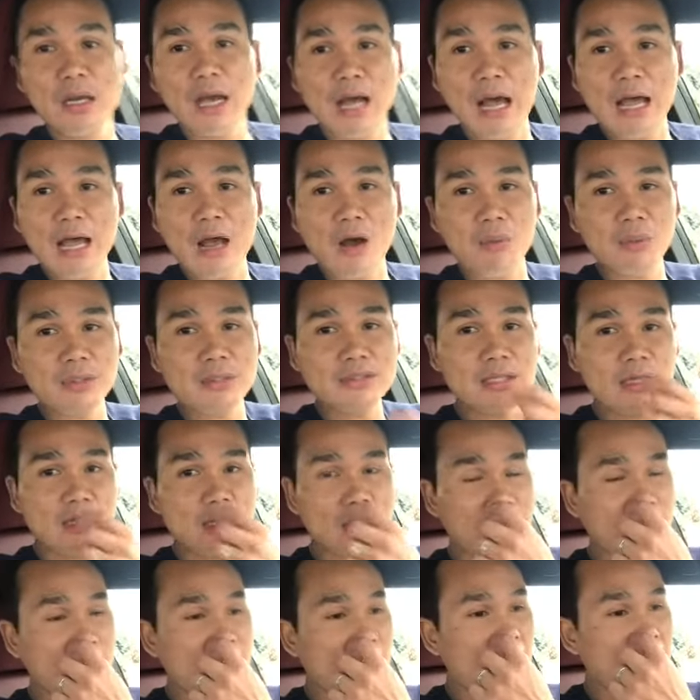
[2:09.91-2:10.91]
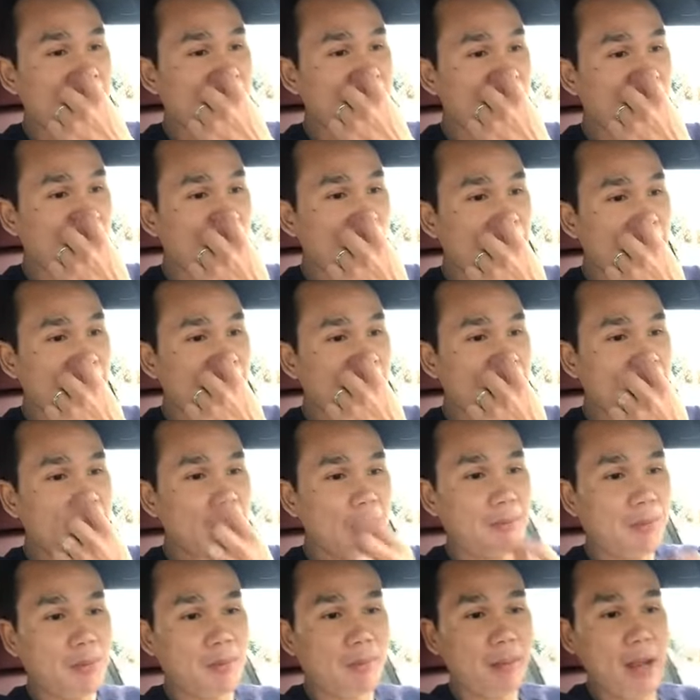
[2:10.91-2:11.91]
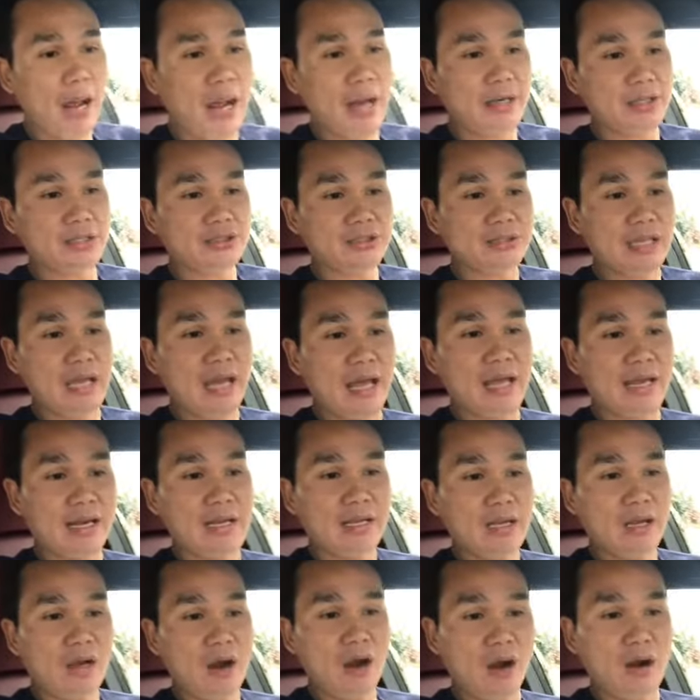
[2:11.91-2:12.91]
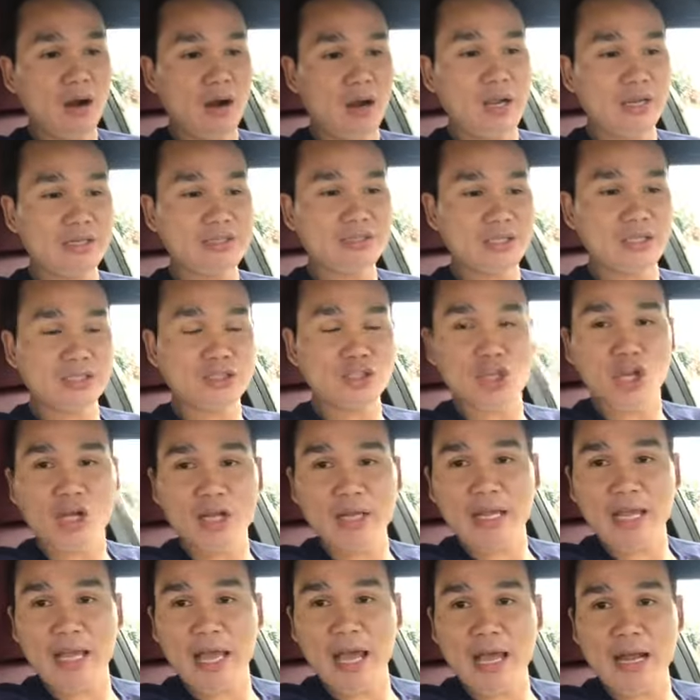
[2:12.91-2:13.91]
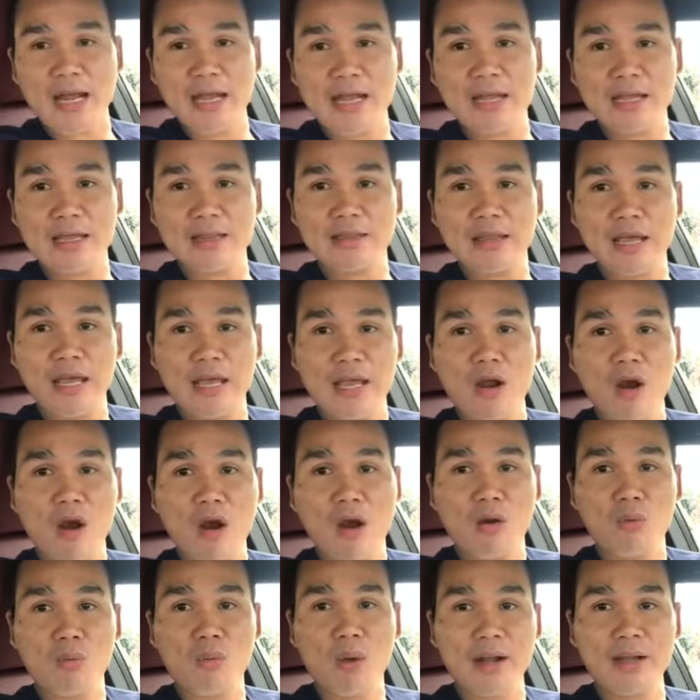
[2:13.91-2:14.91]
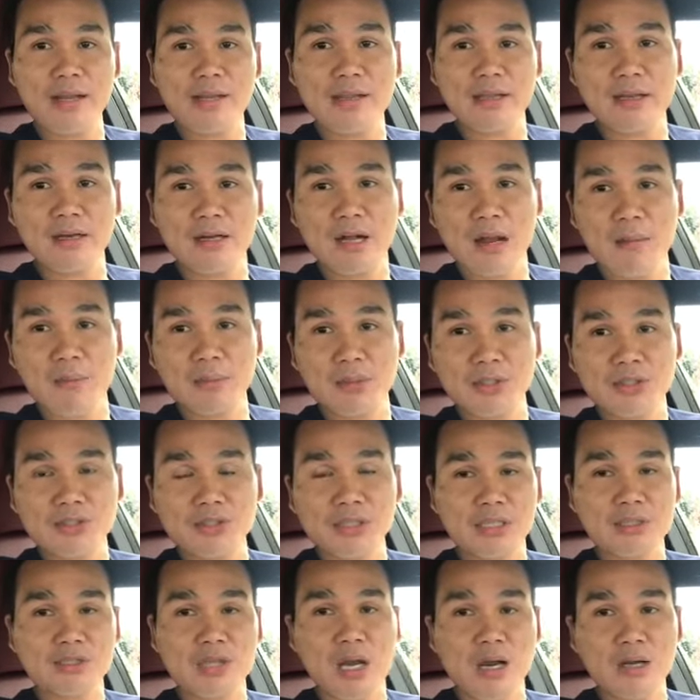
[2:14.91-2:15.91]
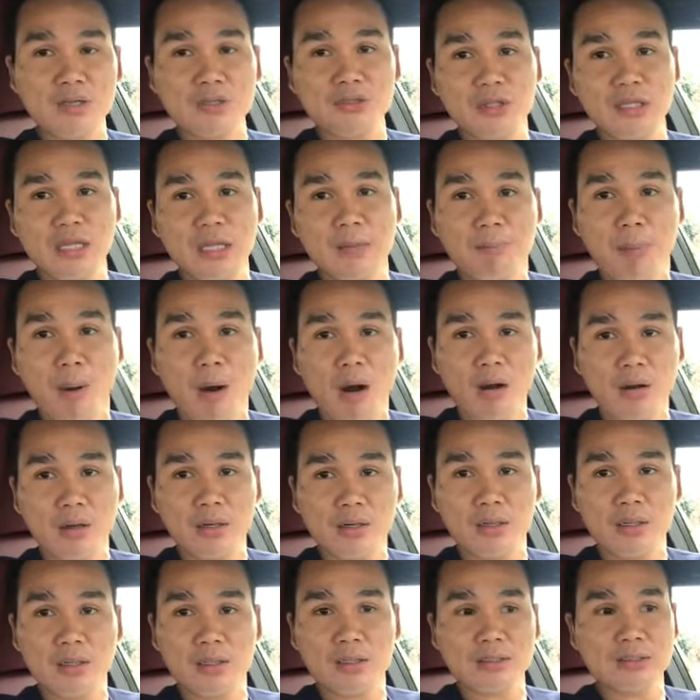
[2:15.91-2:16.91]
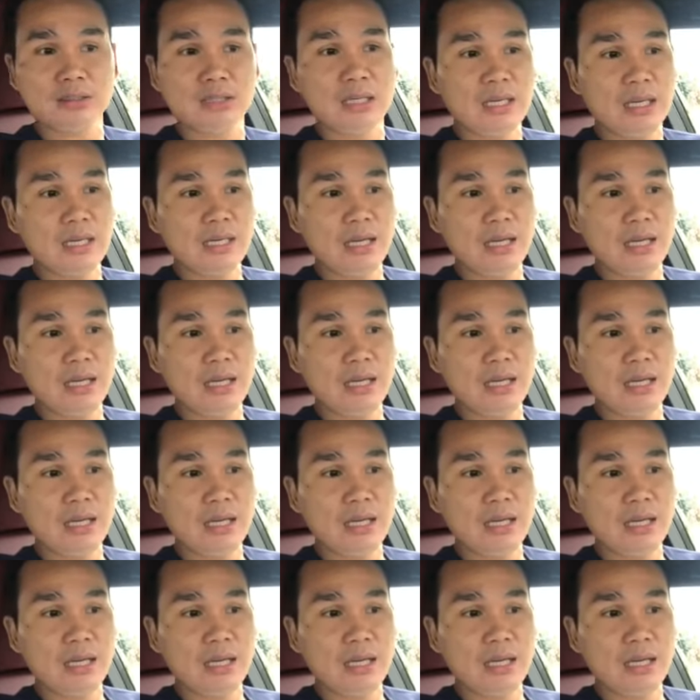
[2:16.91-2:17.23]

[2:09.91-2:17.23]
I always tell them, yeah, we got a couple buyers that are it's looking at it. They are running their numbers. They're talking to their partners.